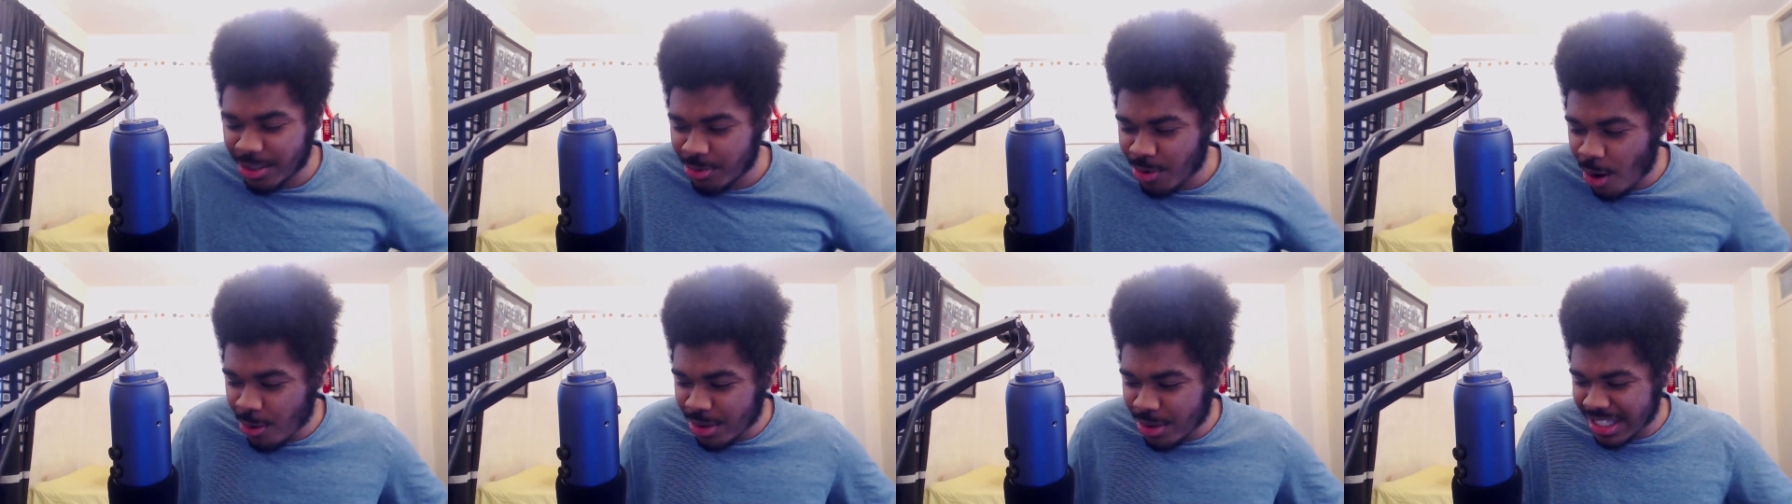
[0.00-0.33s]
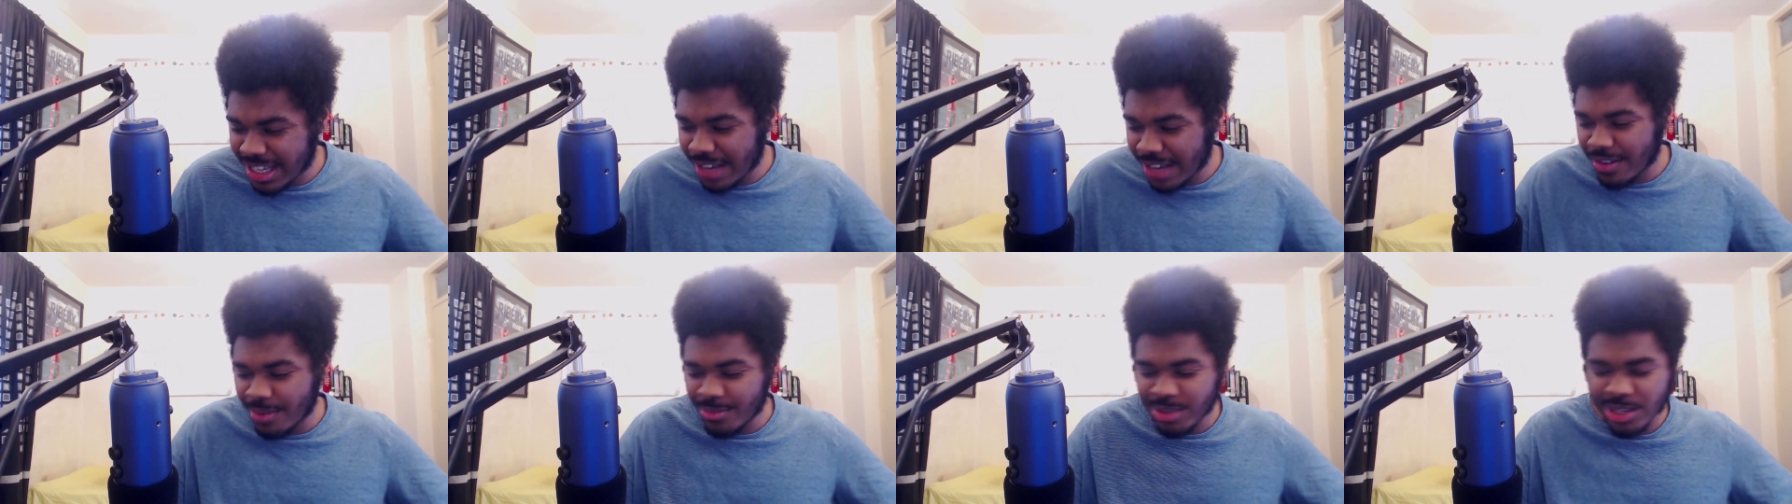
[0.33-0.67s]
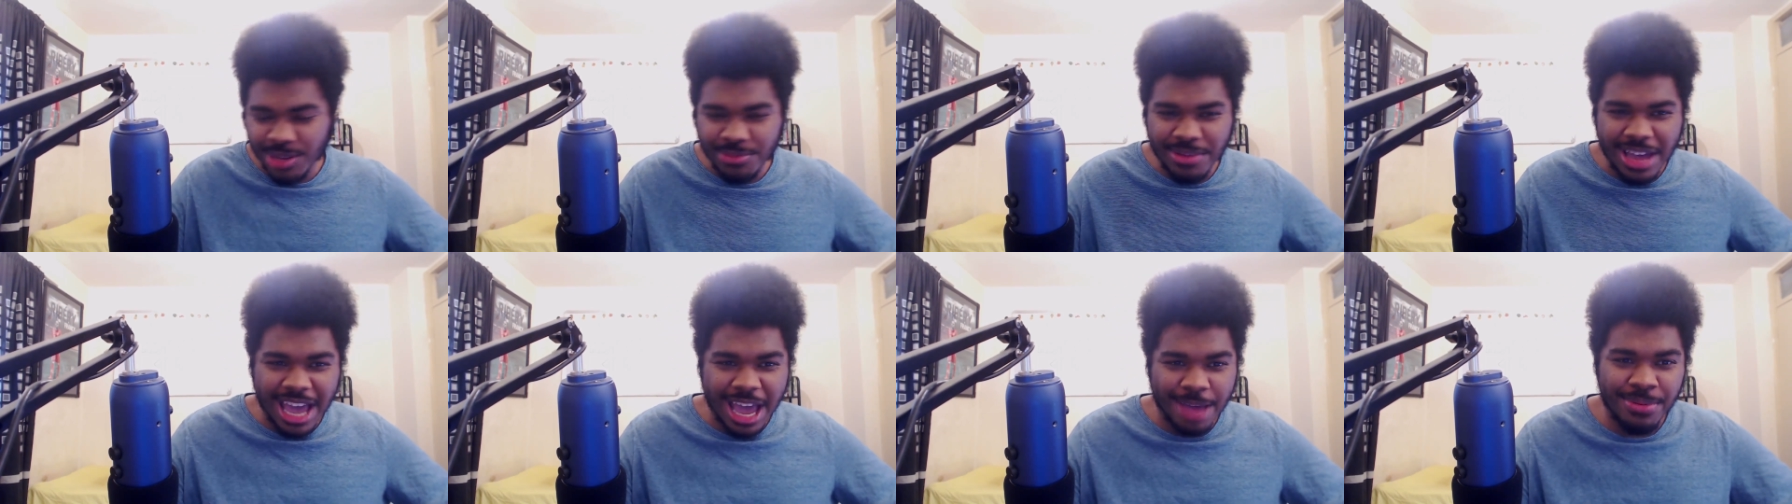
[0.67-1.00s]
we always give them
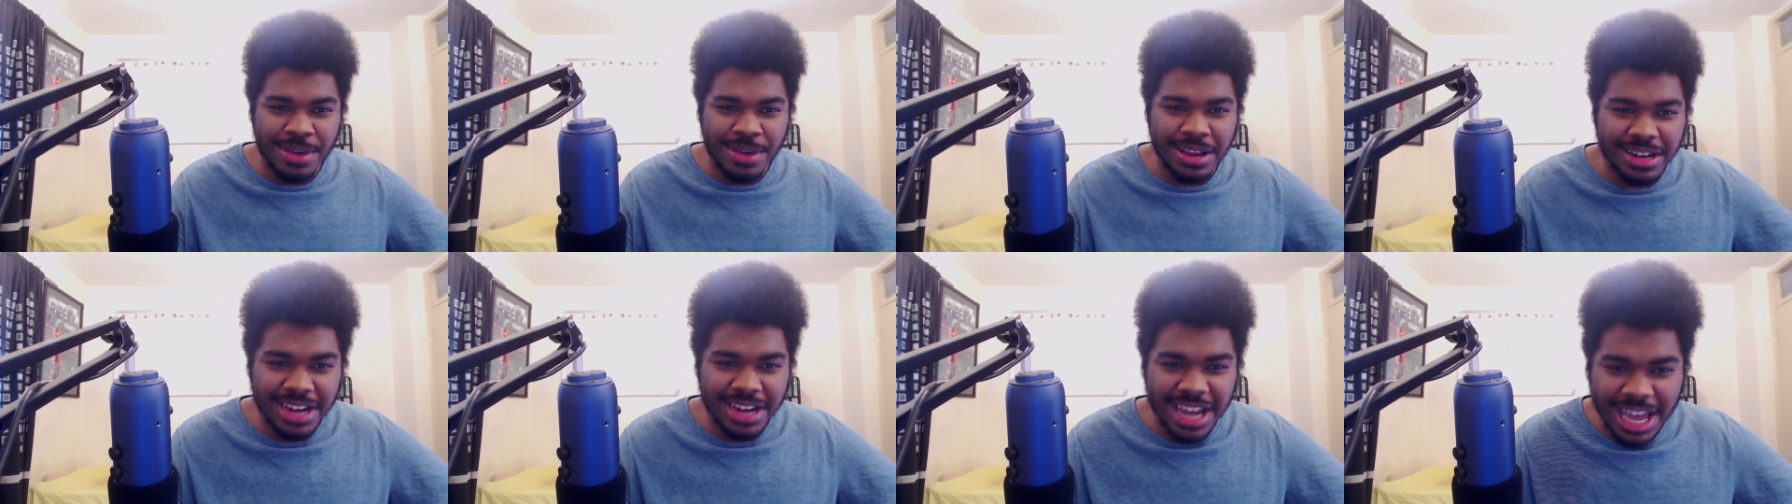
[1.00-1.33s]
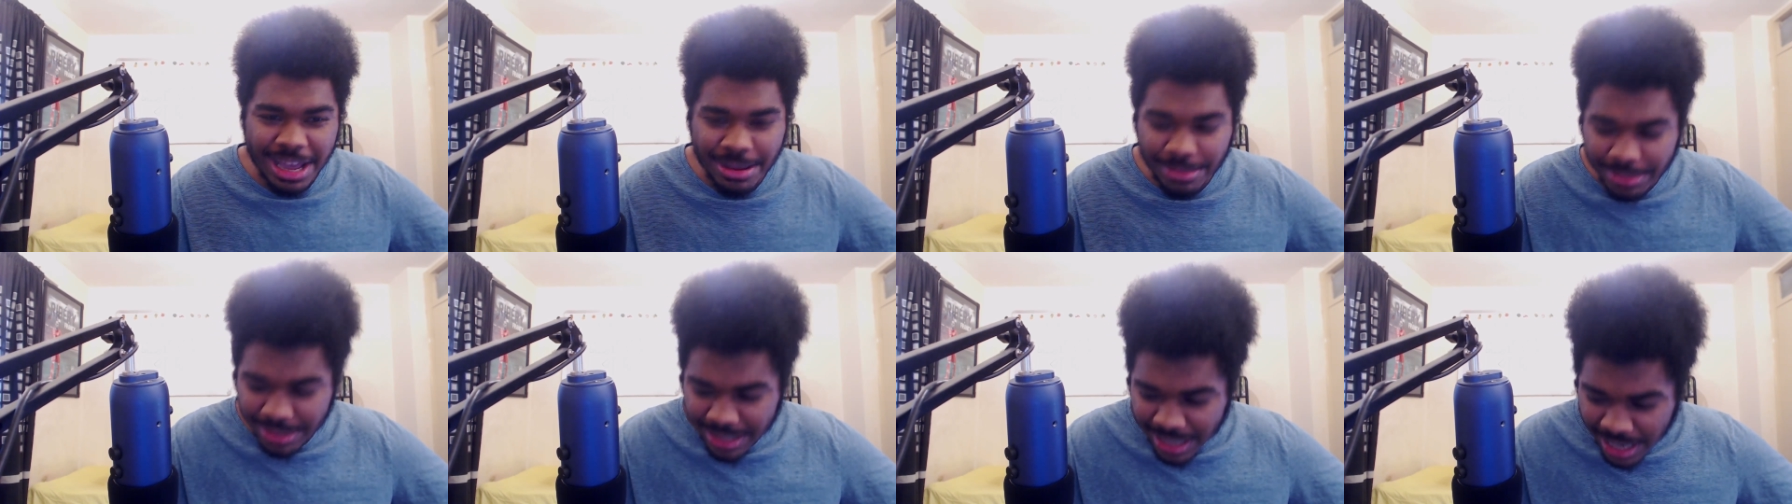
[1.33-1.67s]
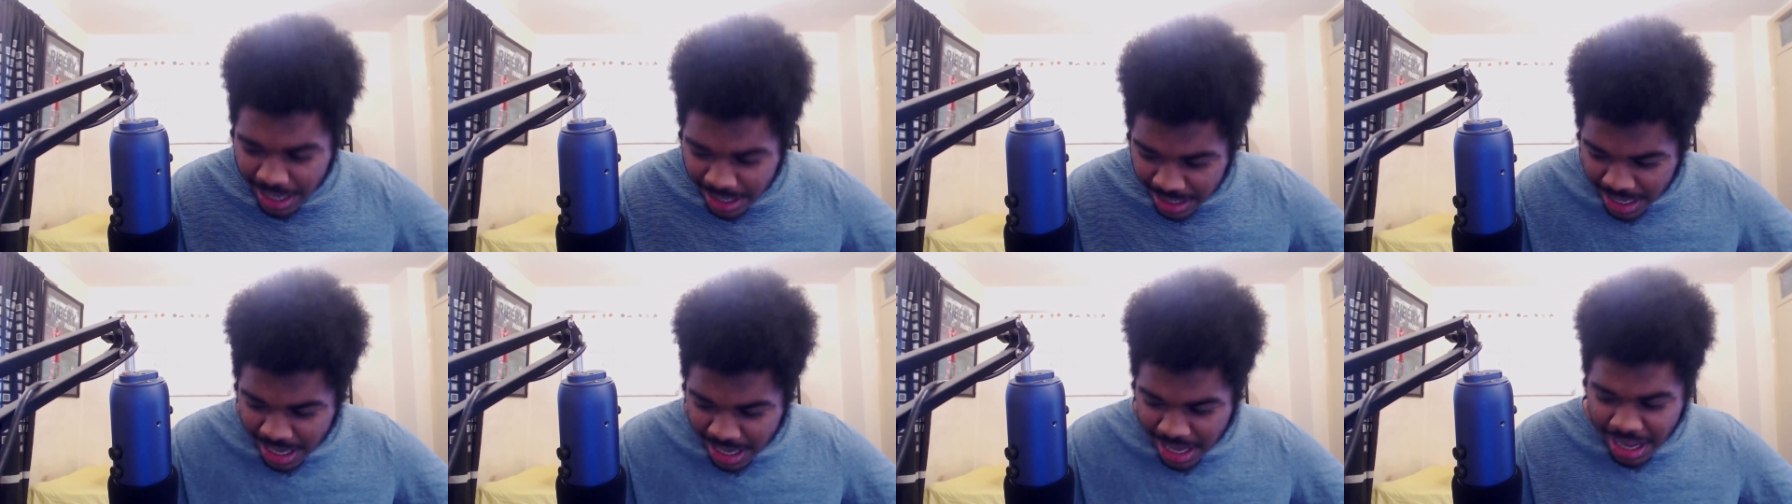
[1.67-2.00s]
some epic names
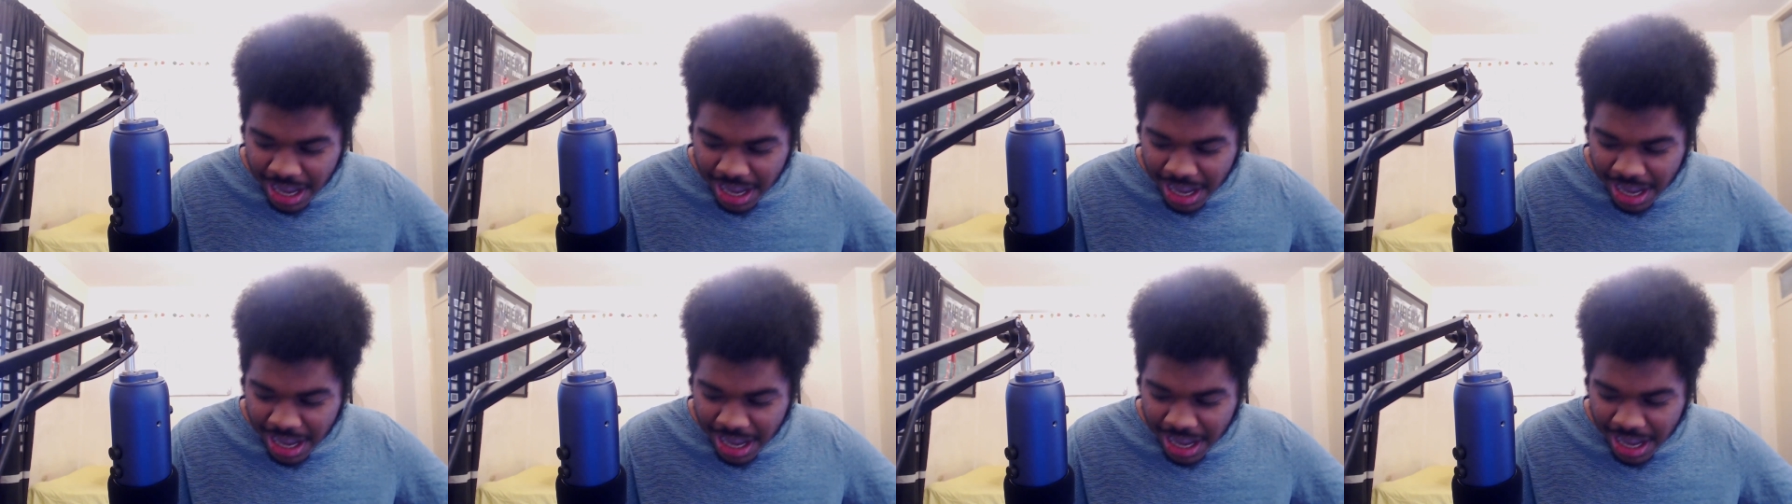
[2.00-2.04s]
like